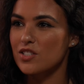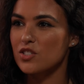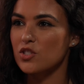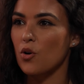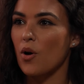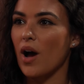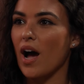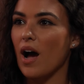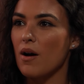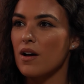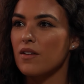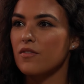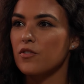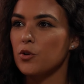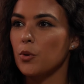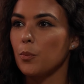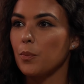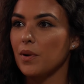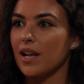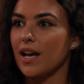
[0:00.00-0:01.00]
So how have
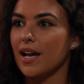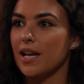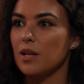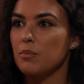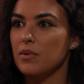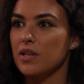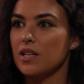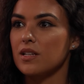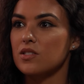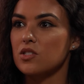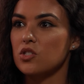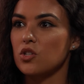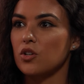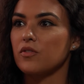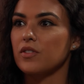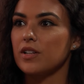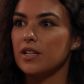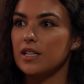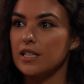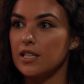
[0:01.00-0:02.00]
you applied being a
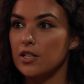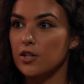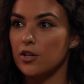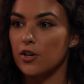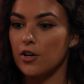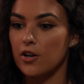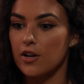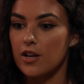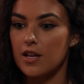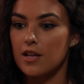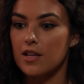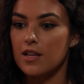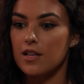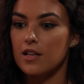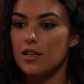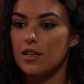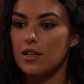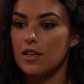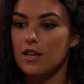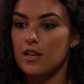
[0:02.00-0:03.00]
servant leader
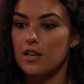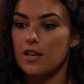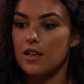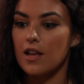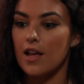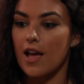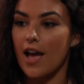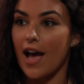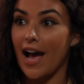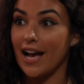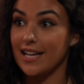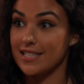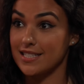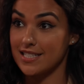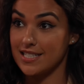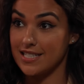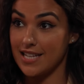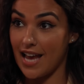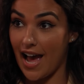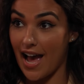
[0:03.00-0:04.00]
as
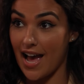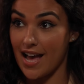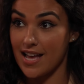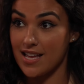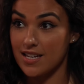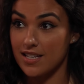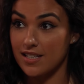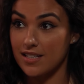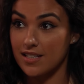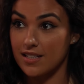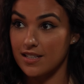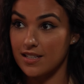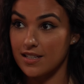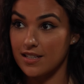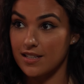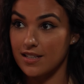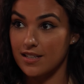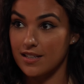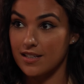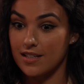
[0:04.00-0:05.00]
a dad,
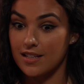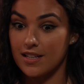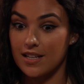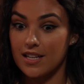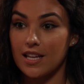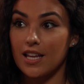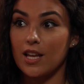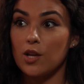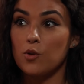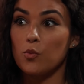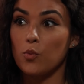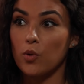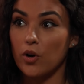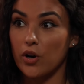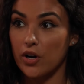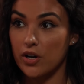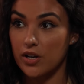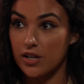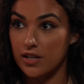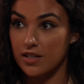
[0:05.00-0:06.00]
in
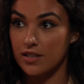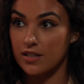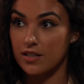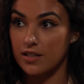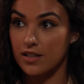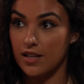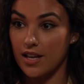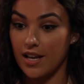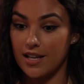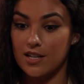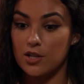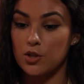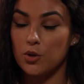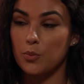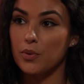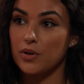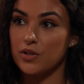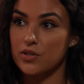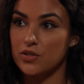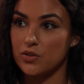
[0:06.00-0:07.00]
work, and in your
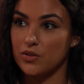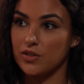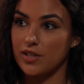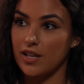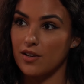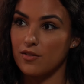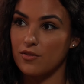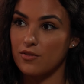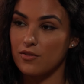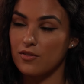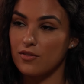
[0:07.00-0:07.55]
personal life?